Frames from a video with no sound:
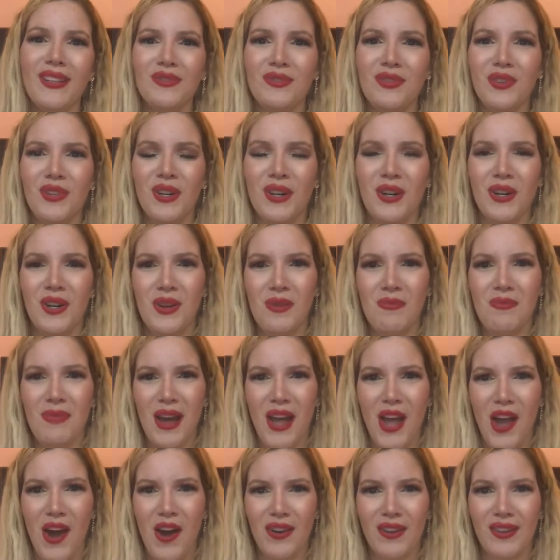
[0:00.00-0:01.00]
for her
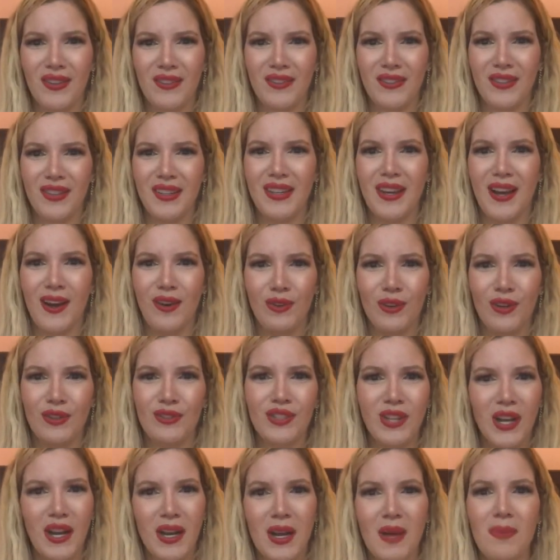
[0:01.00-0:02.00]
biography. I'll
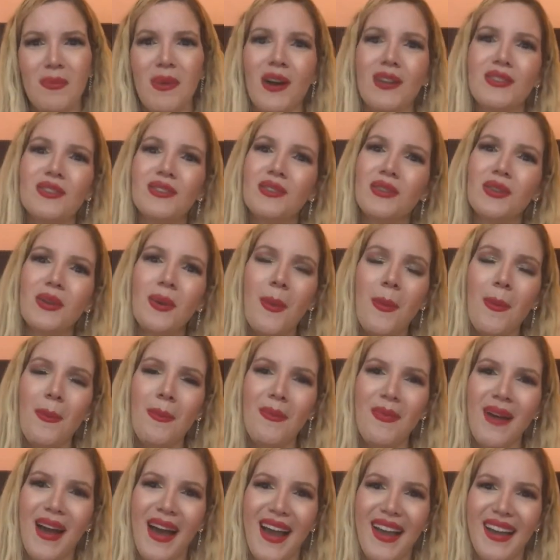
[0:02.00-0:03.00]
talk about
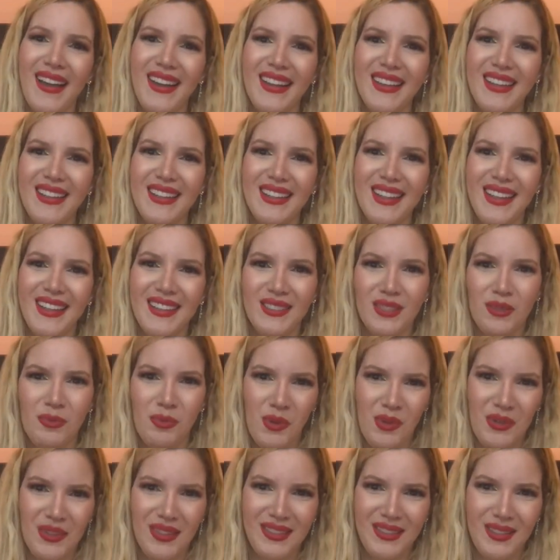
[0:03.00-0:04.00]
my
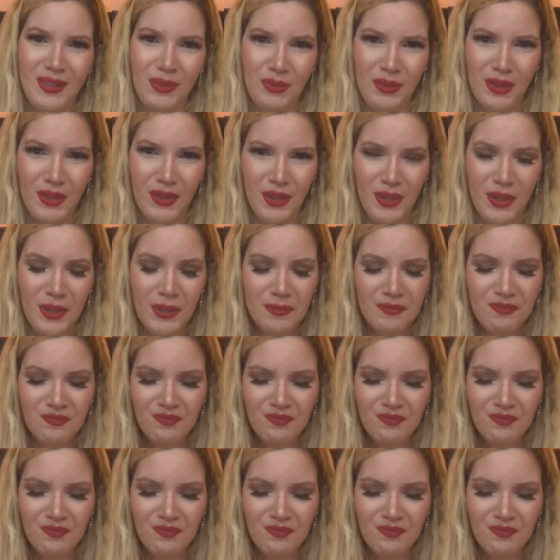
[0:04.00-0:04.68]
experience with her.